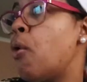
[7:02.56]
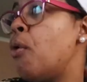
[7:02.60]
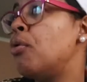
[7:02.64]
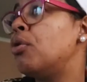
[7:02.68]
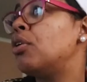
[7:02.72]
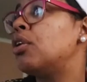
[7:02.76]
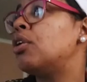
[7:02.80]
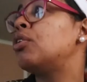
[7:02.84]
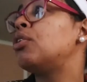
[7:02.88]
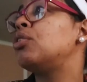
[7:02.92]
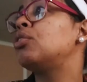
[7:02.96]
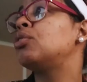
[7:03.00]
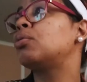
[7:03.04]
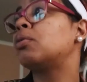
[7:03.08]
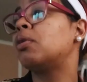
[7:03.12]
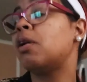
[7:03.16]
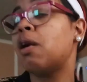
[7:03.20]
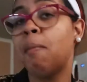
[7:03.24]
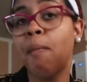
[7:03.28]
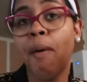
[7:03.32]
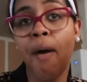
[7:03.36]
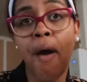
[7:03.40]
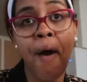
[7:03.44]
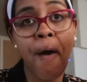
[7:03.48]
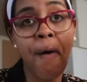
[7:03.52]
Who knows what
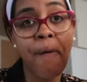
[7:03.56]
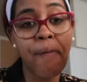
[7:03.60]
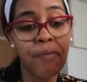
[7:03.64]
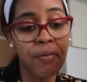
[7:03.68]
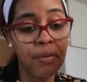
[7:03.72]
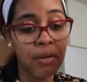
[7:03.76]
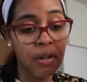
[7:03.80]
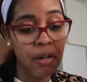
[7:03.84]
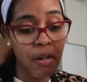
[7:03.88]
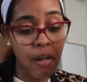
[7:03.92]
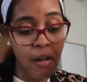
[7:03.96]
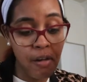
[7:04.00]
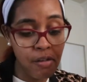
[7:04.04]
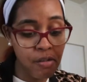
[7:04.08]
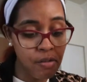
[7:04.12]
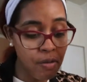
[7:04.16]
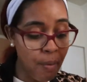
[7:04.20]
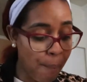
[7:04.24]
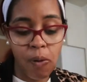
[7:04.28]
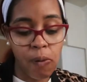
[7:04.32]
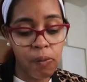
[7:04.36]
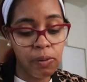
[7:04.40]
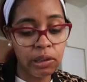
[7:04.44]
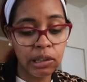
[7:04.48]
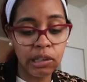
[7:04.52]
I'm gonna have for lunch? I
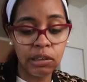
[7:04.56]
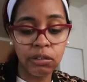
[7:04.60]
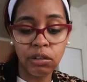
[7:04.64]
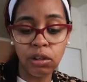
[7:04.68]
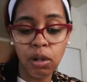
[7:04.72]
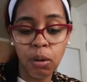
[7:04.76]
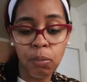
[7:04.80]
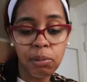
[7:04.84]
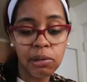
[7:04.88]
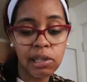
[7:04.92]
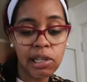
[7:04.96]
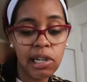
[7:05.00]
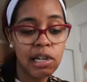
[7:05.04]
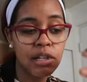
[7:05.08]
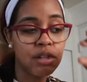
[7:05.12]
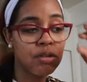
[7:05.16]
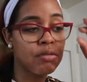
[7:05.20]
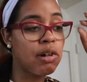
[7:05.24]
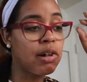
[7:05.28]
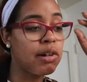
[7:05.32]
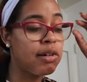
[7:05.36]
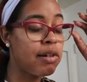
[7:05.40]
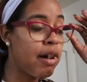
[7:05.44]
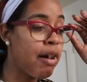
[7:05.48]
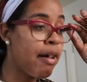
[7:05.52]
don't have no plans
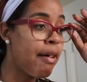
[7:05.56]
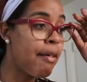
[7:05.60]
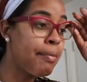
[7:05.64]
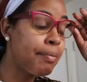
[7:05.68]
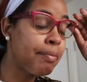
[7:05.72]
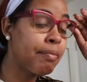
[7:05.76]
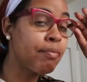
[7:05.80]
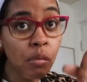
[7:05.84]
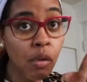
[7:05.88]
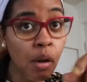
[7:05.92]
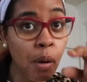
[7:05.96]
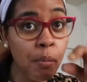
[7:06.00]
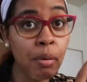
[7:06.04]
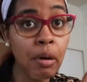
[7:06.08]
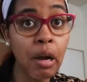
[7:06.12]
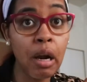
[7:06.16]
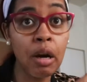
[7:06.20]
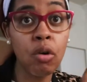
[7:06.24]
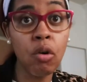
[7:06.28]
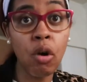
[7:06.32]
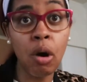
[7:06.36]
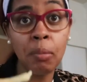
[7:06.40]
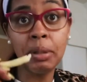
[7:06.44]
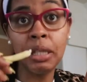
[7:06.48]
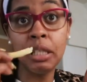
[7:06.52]
right now, but
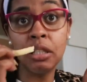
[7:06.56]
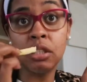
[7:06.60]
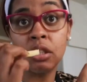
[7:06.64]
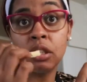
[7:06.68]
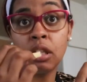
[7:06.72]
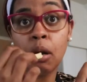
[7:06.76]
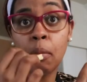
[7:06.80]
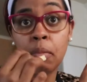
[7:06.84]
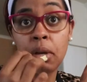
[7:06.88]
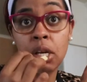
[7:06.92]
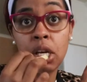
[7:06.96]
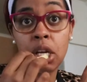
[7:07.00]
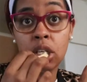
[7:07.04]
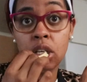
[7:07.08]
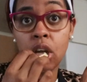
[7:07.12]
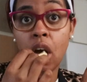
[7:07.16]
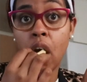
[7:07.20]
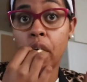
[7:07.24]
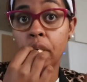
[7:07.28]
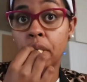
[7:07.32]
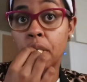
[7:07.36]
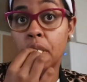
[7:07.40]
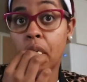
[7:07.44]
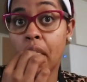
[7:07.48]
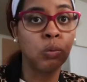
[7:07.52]
I know I'm eating something in this
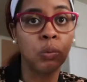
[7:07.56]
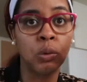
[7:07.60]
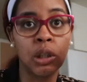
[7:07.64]
house.